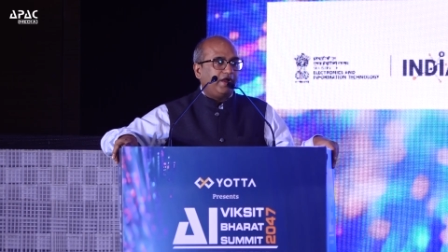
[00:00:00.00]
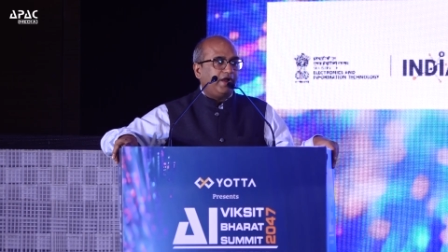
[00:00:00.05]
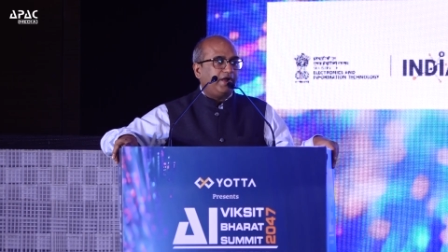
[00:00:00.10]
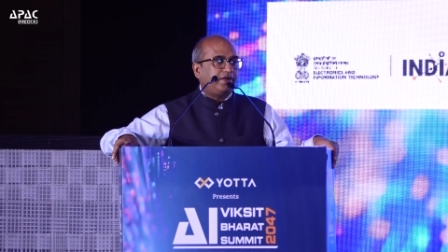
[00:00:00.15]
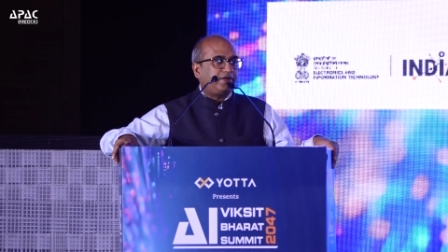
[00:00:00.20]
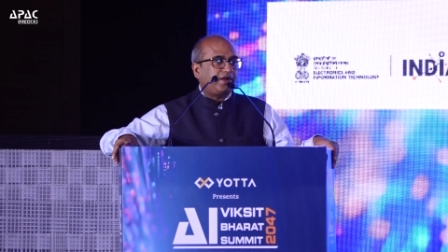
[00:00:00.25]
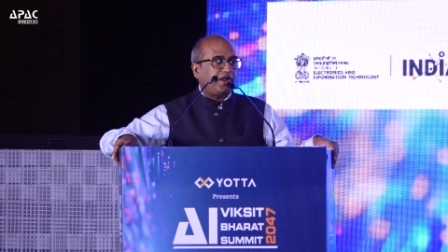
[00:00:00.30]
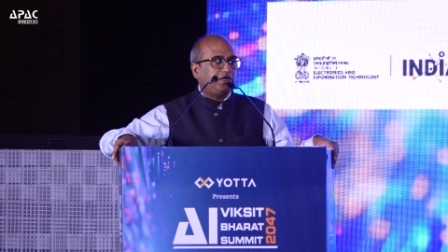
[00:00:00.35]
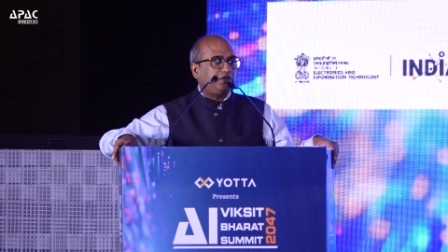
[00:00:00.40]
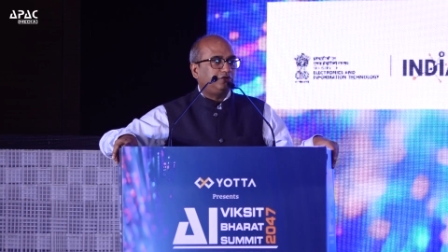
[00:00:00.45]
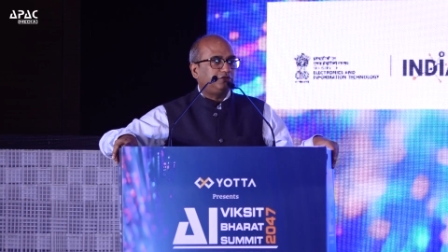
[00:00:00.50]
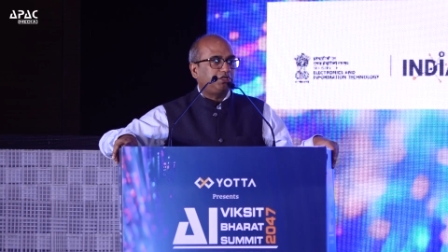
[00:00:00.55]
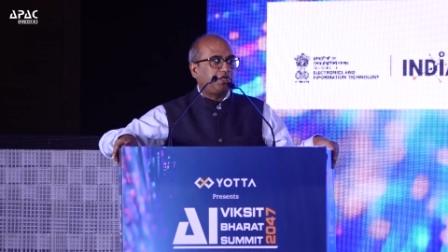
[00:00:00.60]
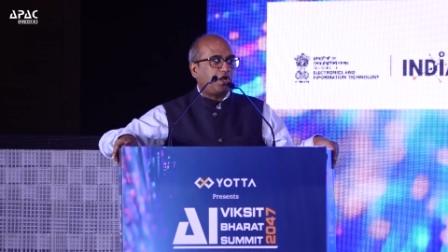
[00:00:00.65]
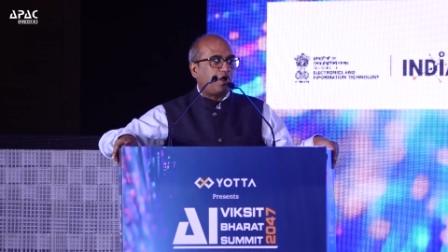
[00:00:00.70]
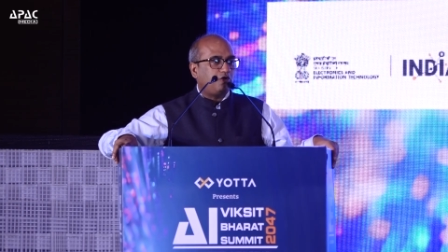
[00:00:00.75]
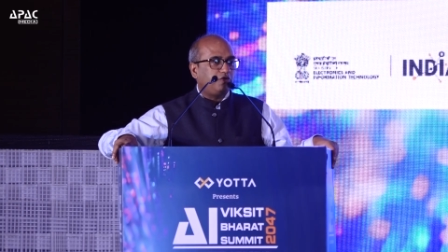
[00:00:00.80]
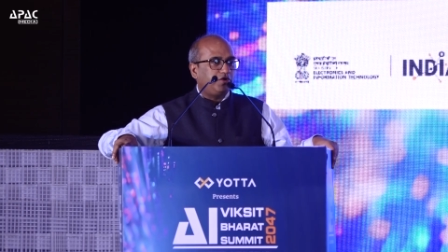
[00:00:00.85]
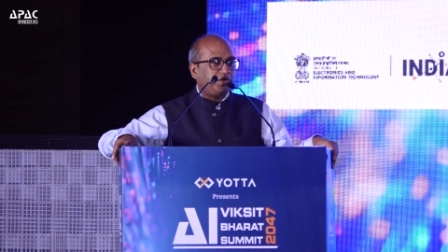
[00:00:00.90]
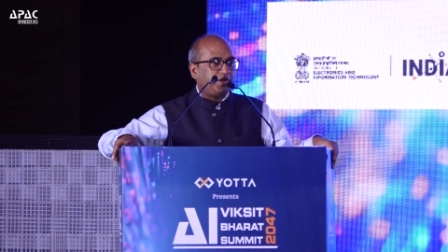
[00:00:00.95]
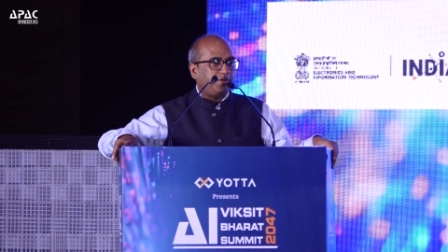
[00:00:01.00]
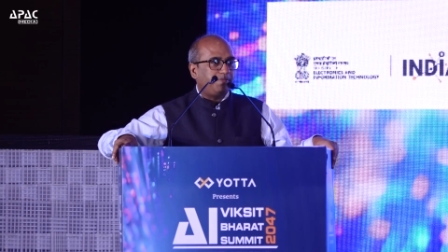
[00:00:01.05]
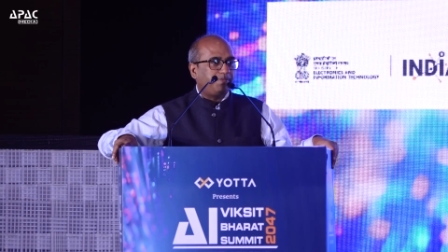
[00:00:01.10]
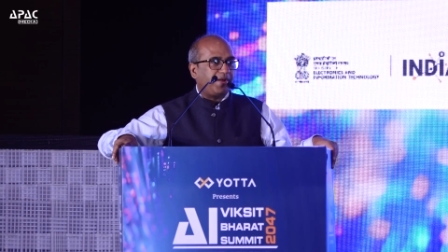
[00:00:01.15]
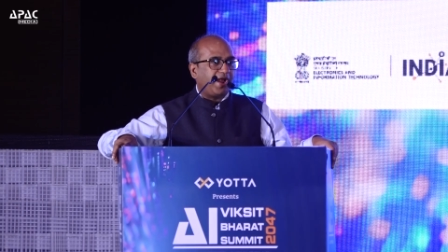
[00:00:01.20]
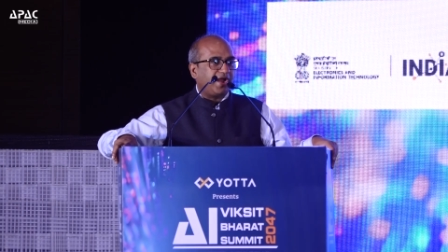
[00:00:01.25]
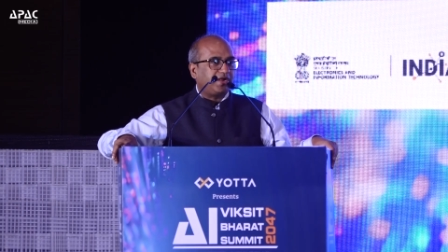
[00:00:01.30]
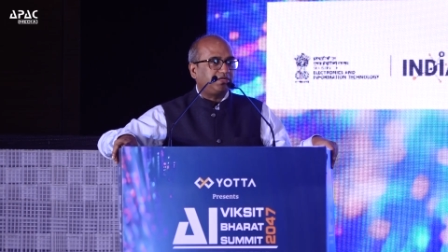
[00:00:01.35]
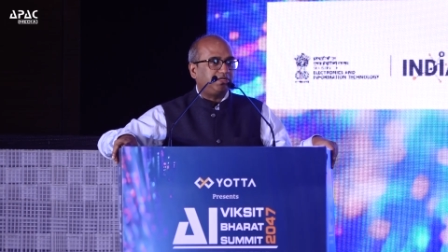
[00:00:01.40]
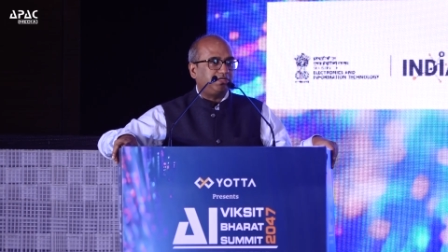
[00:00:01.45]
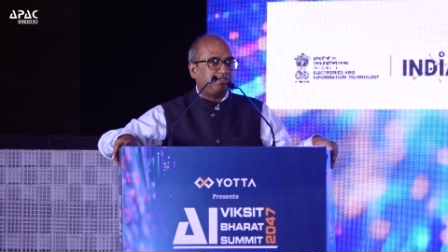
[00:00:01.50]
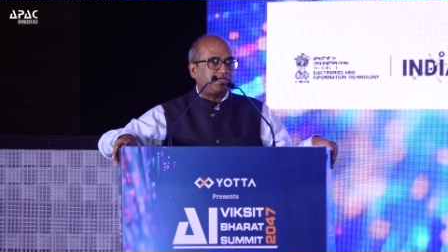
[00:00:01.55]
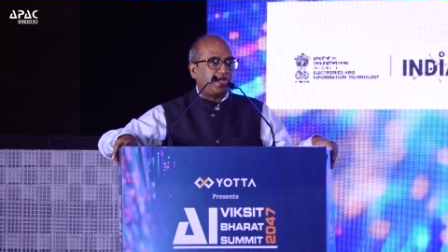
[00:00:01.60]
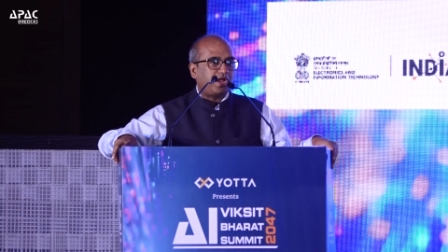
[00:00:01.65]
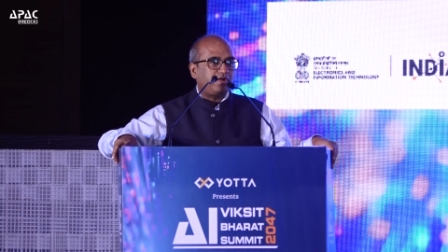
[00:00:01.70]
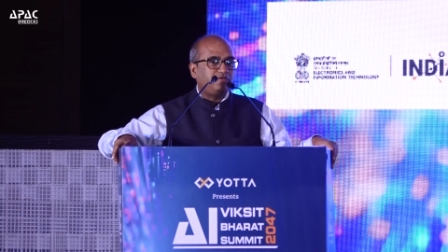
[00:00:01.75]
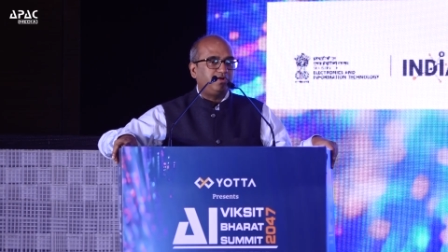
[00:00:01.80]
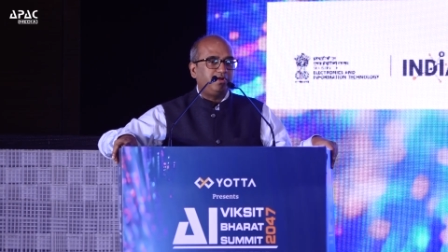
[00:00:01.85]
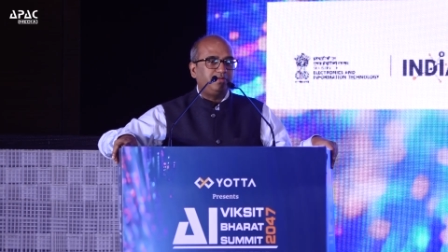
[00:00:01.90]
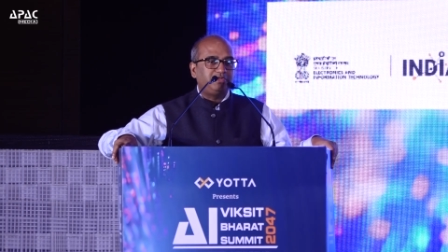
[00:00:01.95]
and try to see how it impacts us,
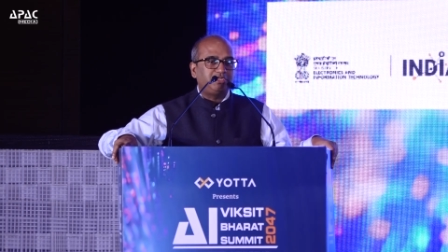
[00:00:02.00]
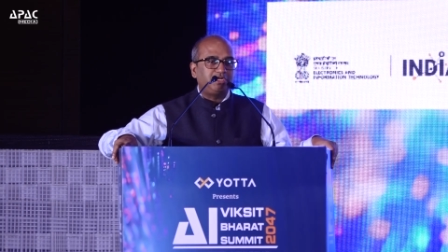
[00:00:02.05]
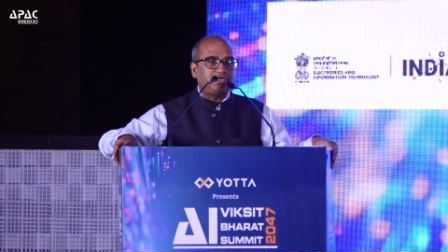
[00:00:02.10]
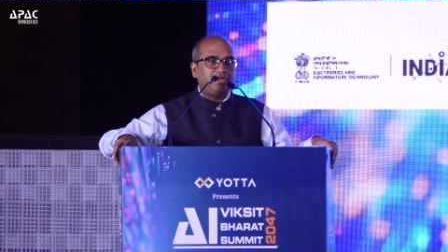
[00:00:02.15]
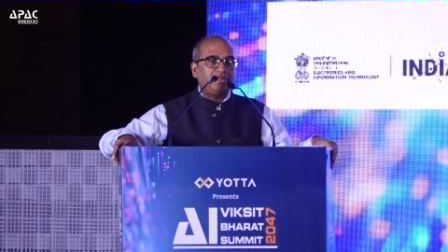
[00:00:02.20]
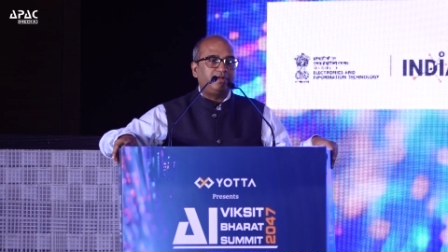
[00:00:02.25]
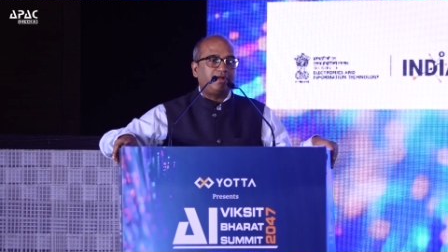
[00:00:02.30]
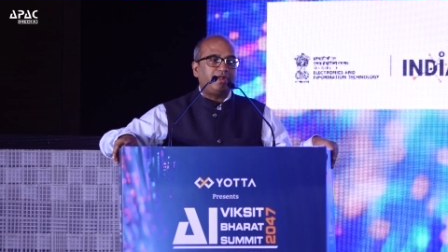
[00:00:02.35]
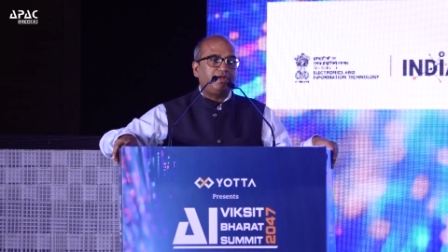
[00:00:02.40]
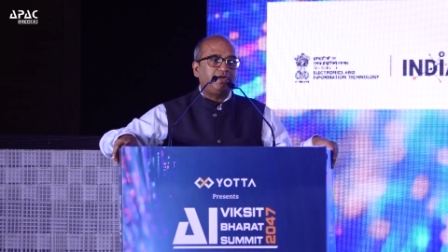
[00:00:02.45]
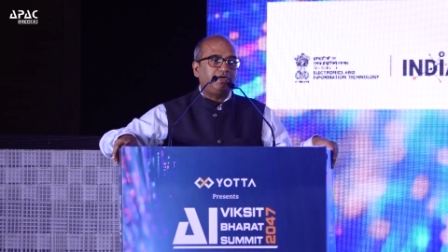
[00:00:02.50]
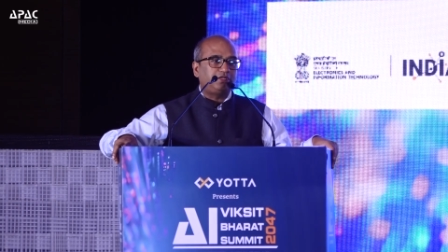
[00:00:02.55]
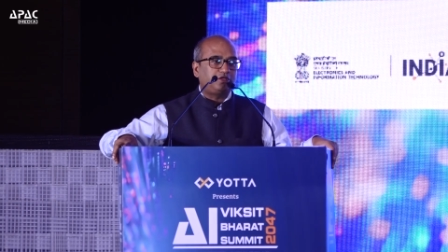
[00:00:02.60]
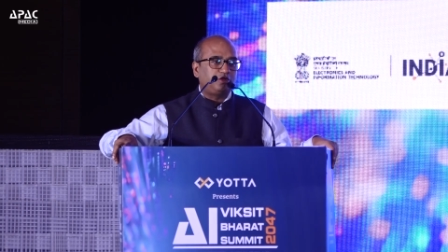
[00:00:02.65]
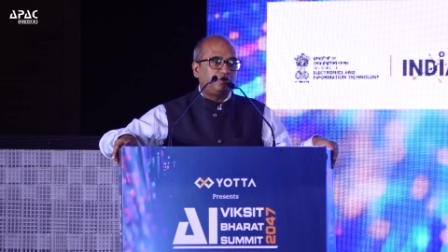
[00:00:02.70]
I would immediately run it